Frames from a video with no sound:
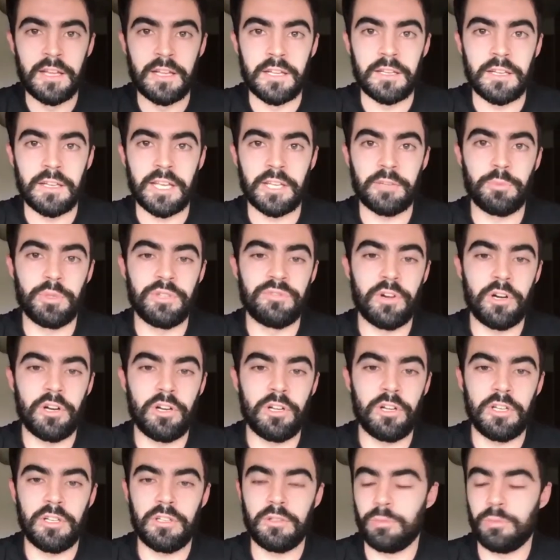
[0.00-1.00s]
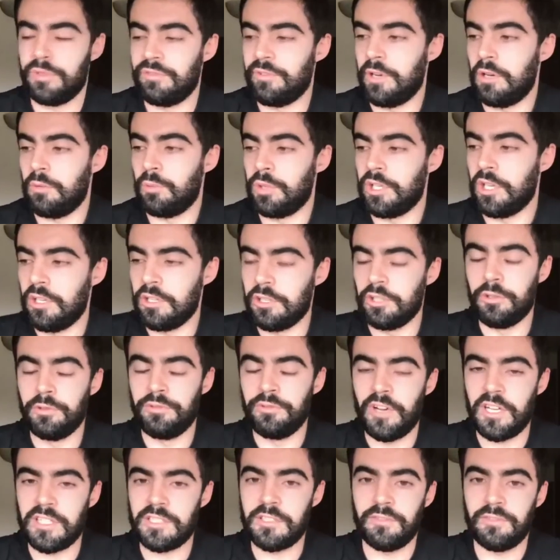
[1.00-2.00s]
Like we all know
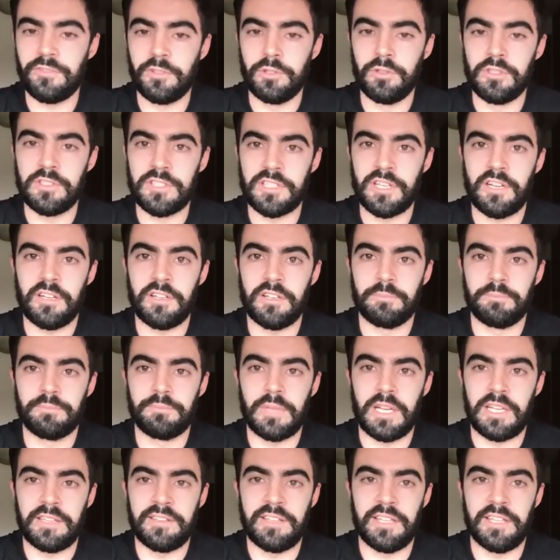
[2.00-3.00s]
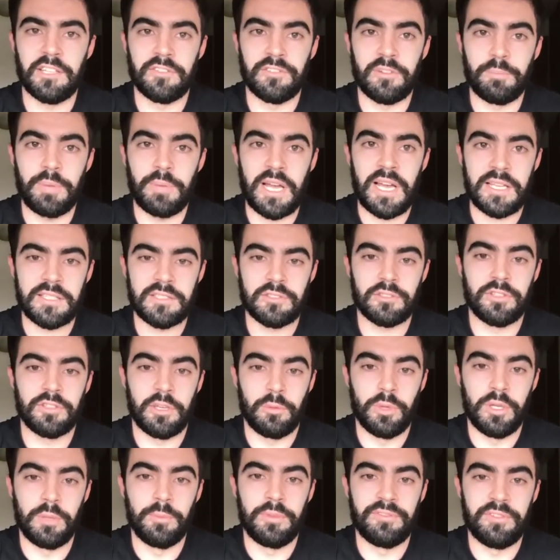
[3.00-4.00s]
fossil fuels are a thing of the past, or they
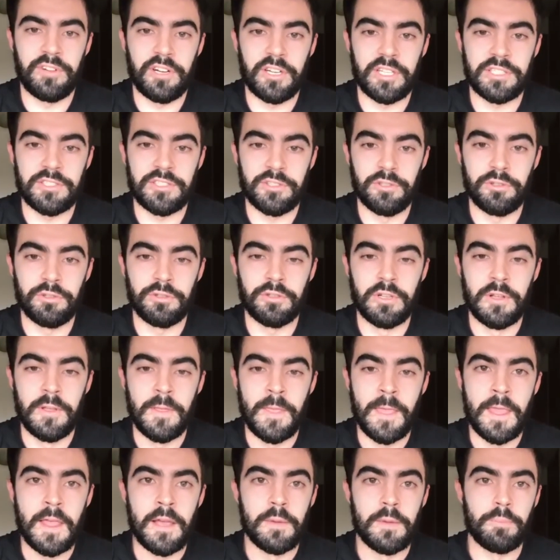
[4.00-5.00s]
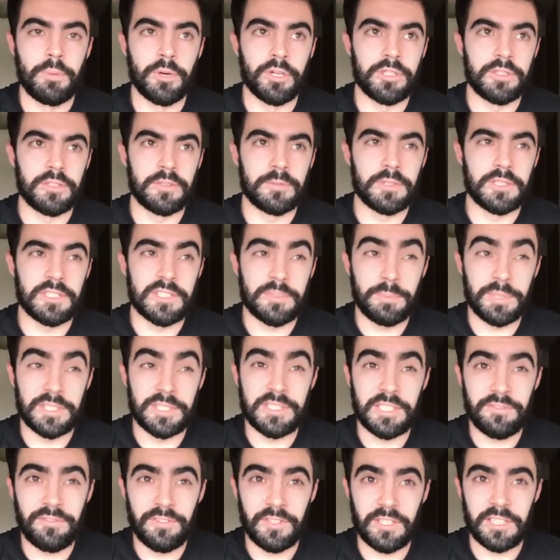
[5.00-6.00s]
will be very soon. But
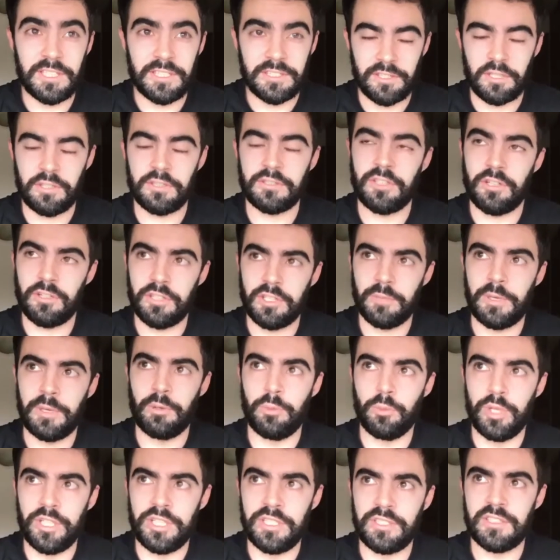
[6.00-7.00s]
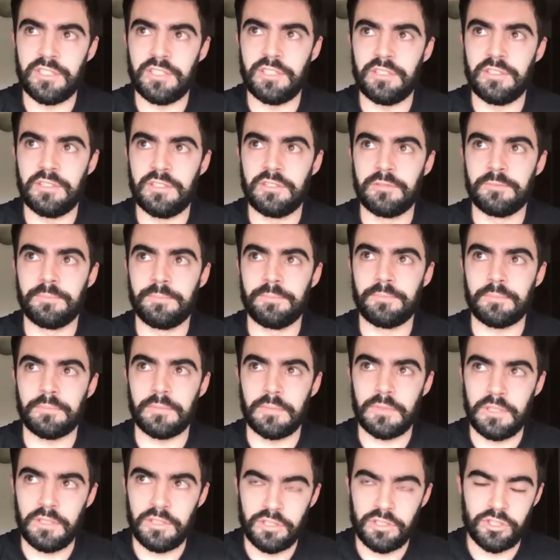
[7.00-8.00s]
specifically talking about wind and
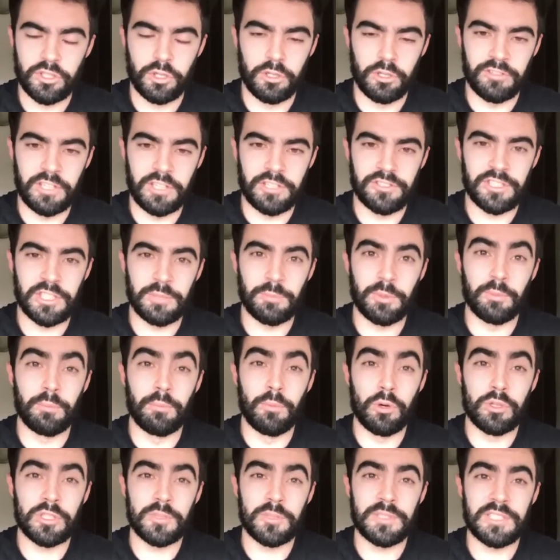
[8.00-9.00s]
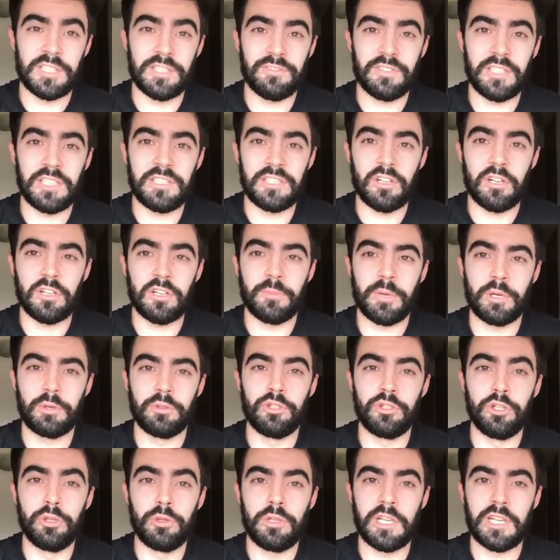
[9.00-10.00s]
solar energy, but more specifically talking about
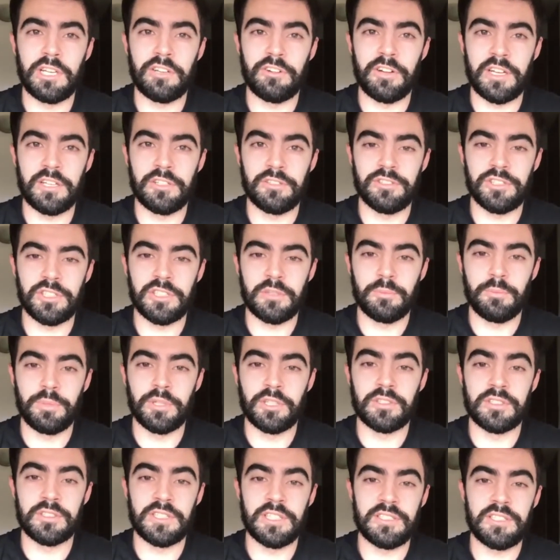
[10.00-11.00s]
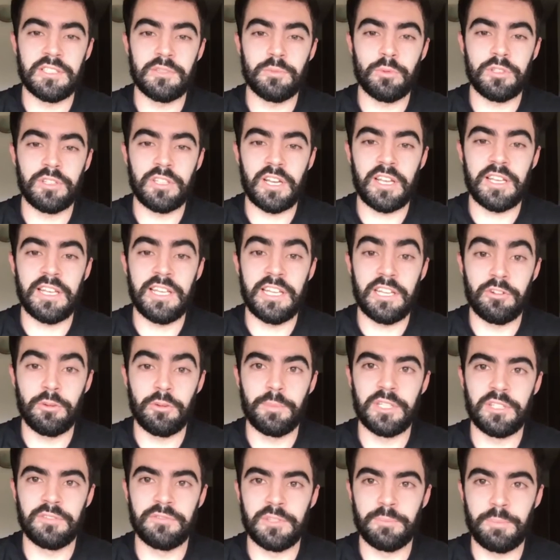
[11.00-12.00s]
nuclear energy, because this is one that I hear a
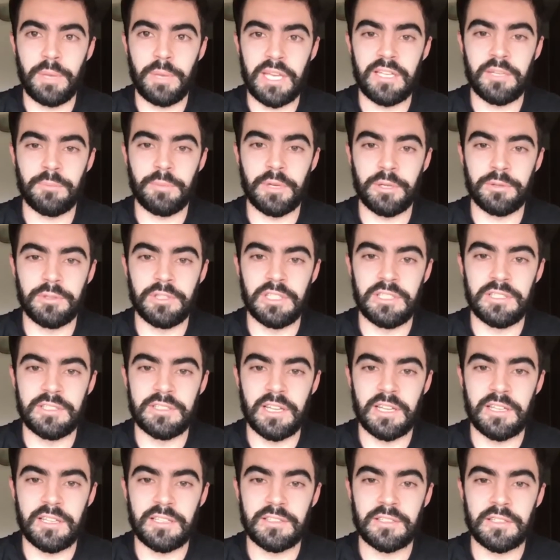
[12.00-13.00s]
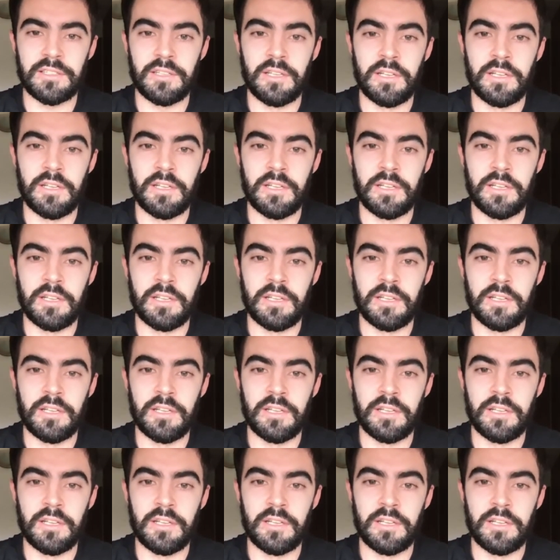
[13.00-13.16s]
bit of debate about these days,